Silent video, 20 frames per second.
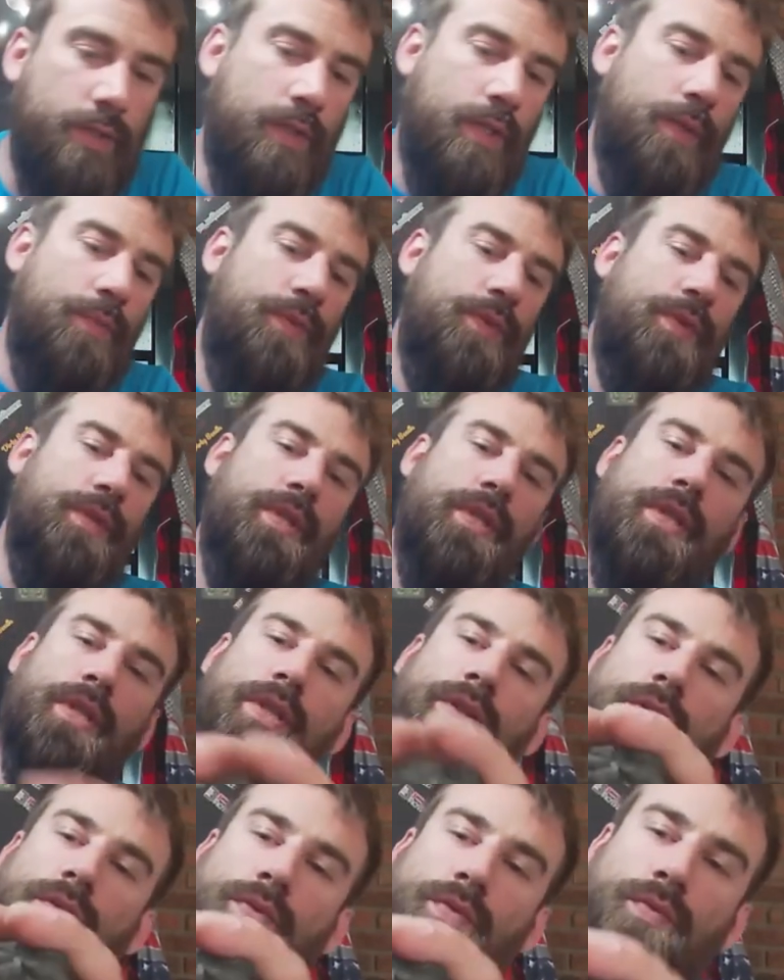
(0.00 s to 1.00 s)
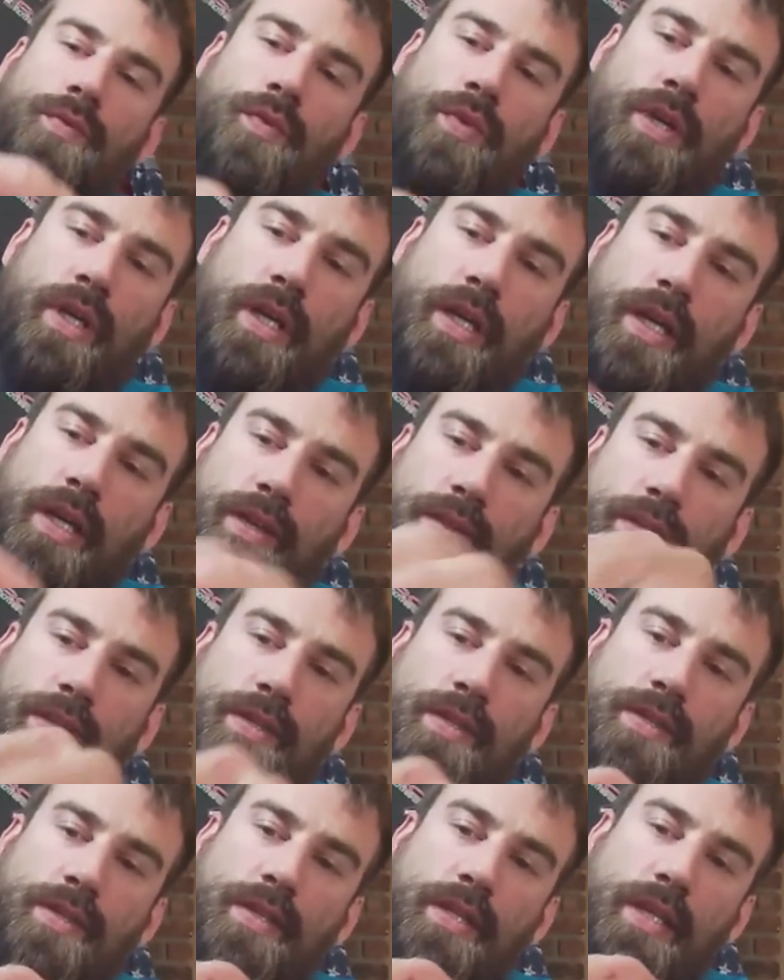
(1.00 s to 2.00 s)
I mean, when I got
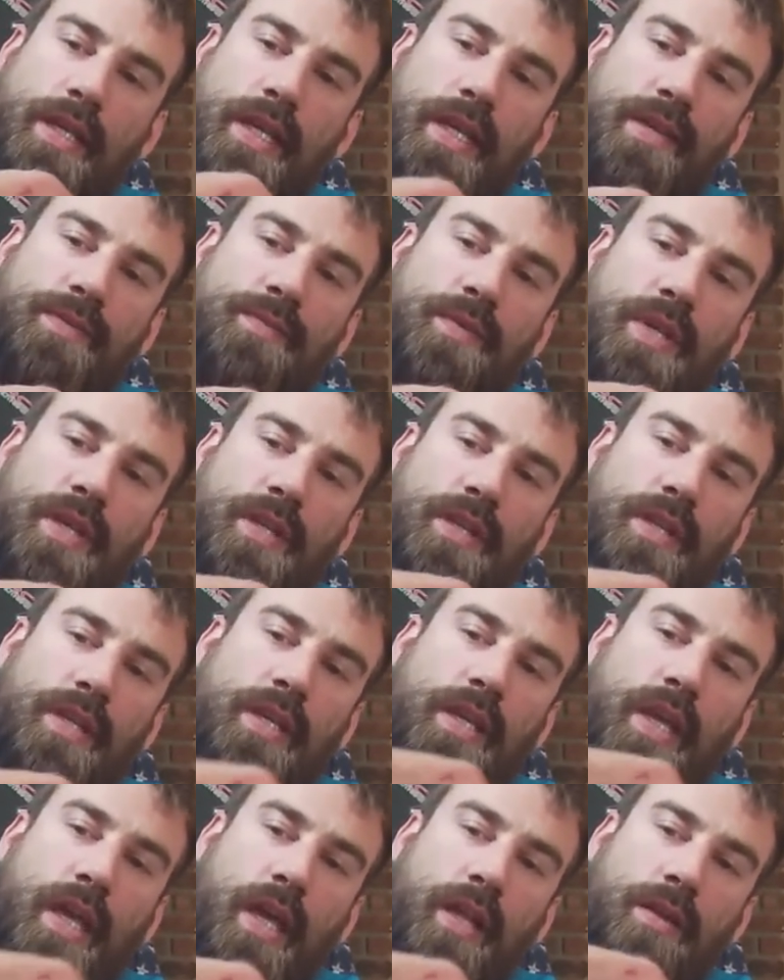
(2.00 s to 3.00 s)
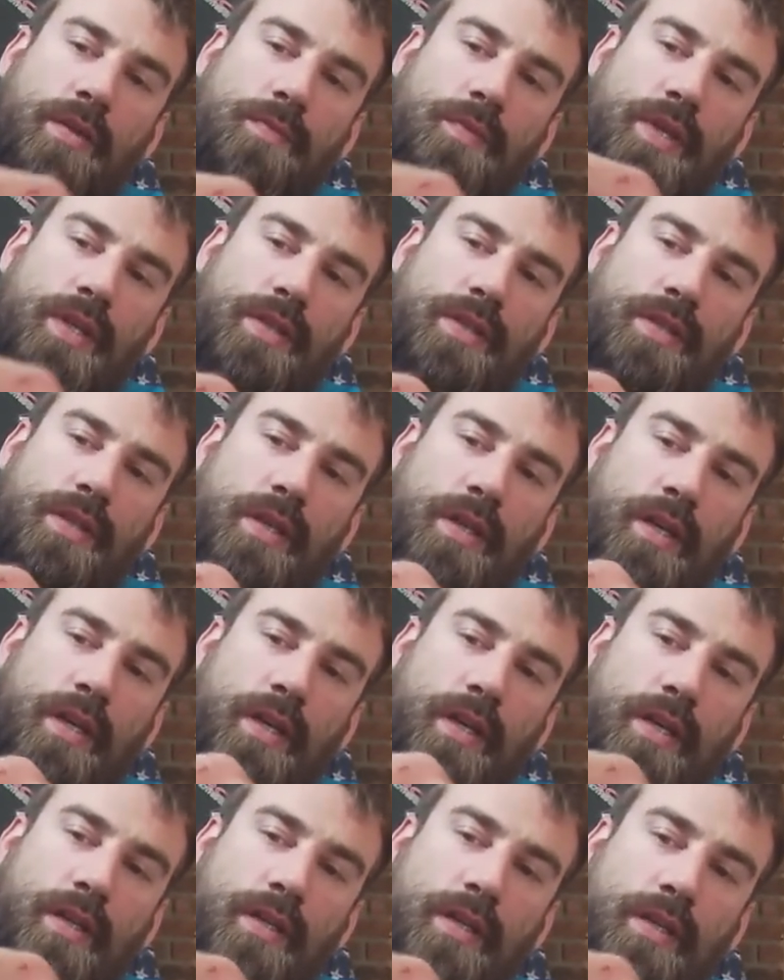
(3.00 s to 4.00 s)
this, he gave me the Element,
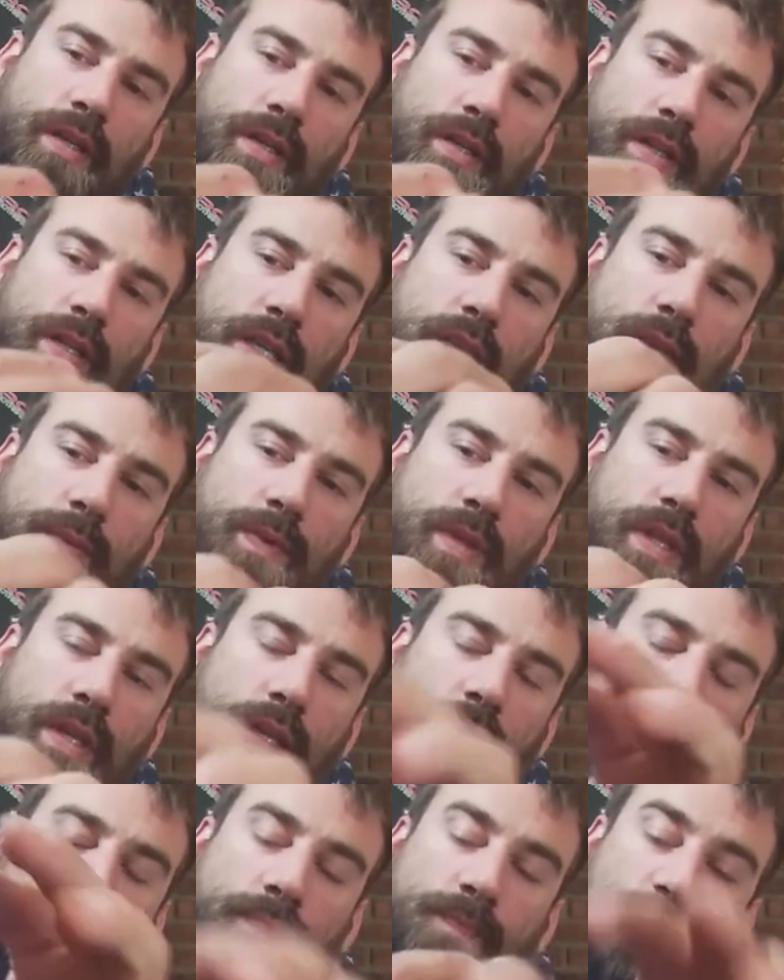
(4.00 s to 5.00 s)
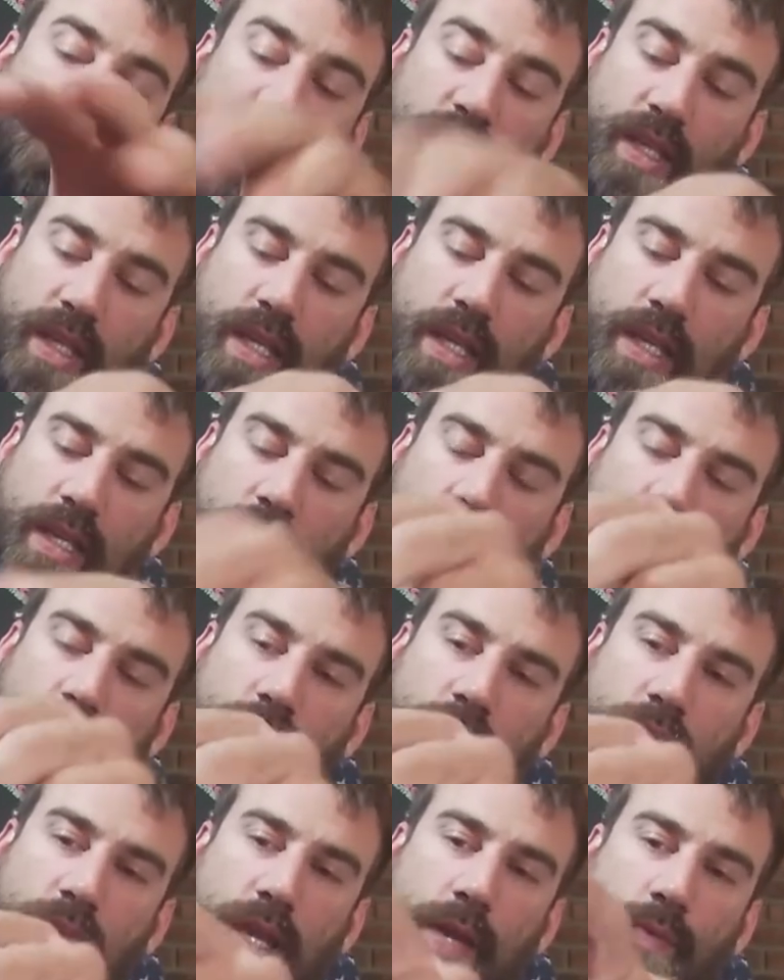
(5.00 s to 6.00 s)
he gave me the kit
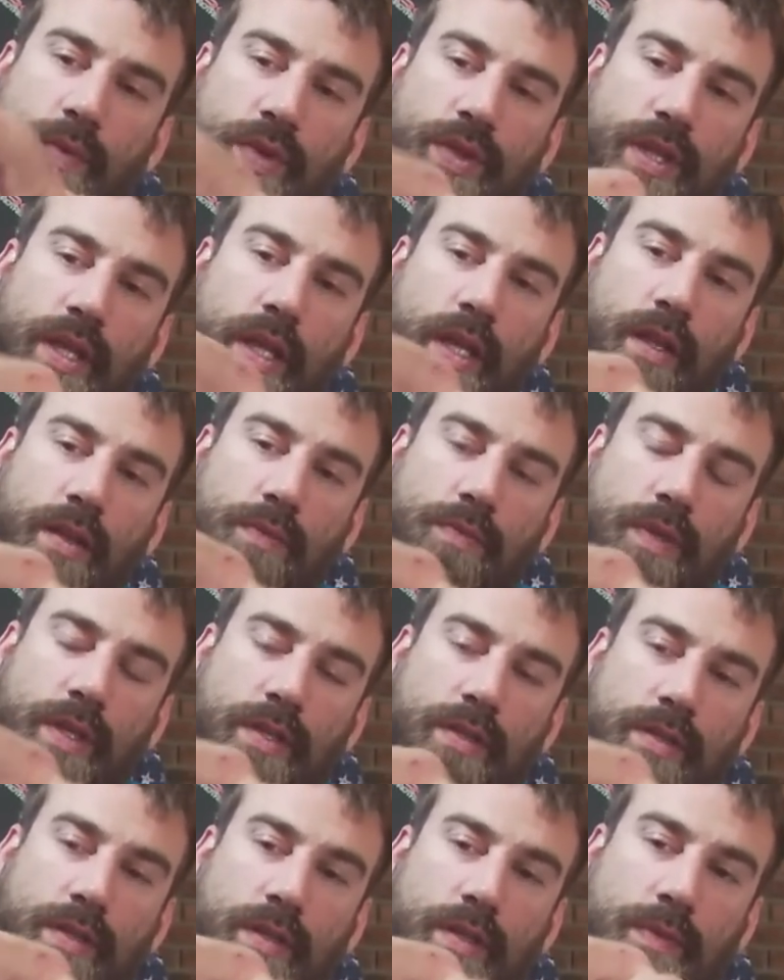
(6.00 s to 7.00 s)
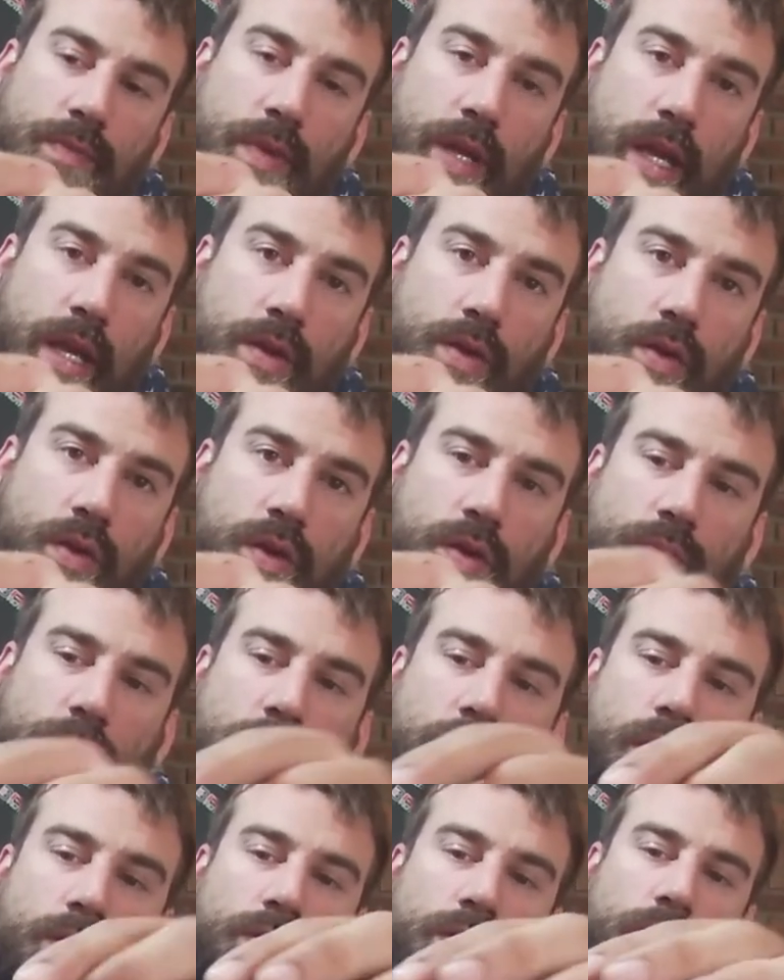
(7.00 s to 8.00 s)
that came with the Element panhard
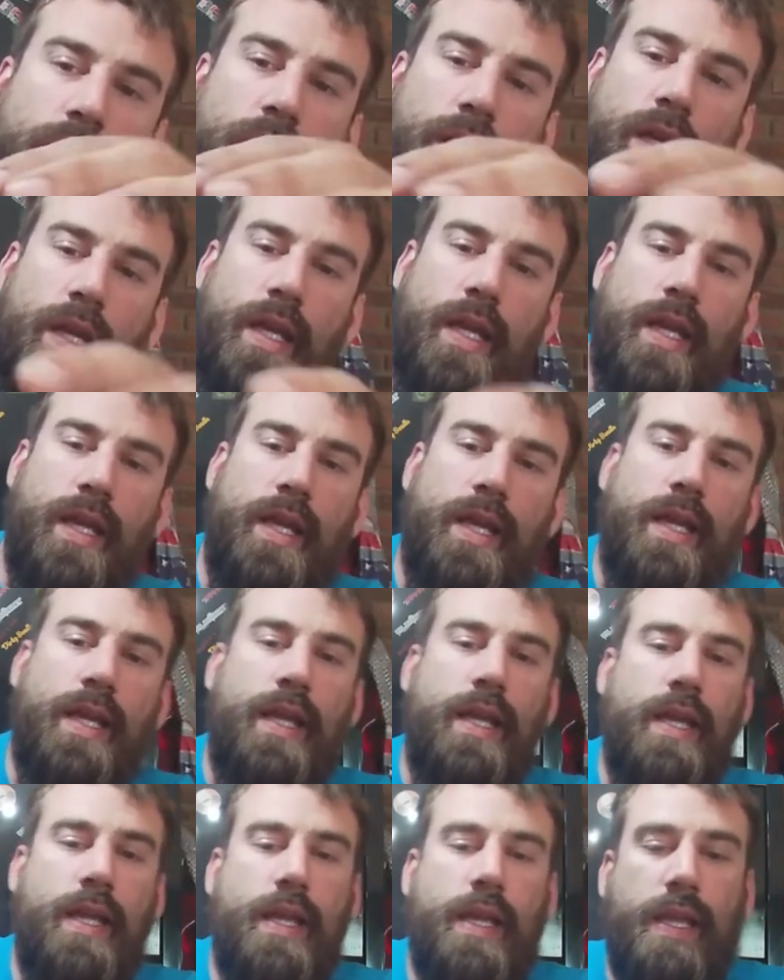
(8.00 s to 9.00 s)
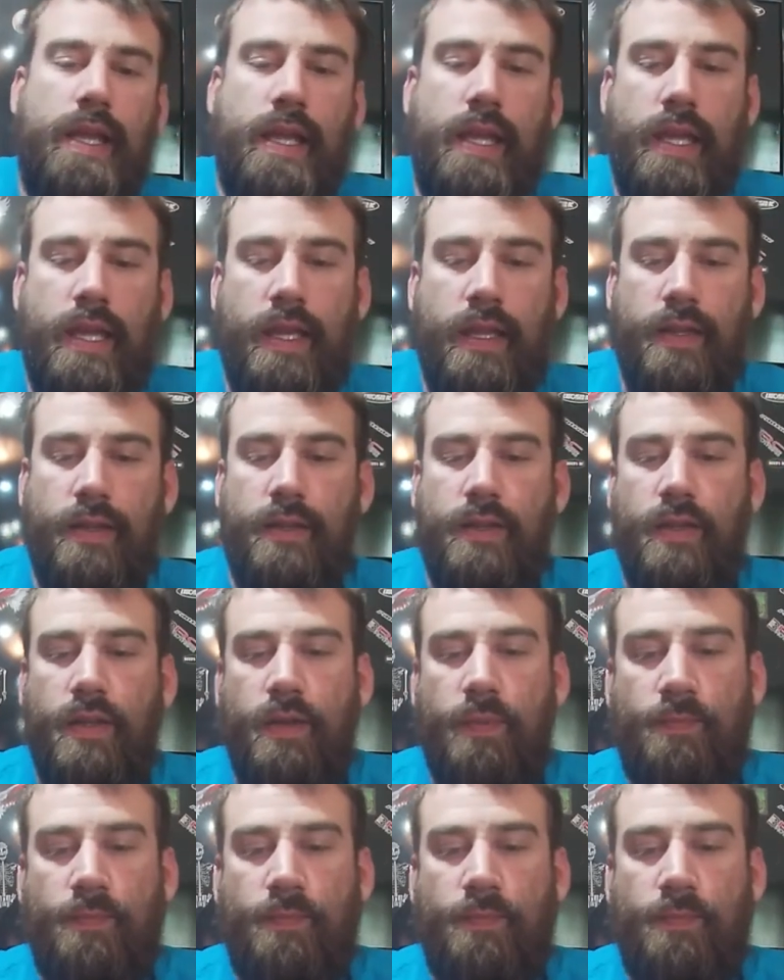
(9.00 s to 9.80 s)
mount, and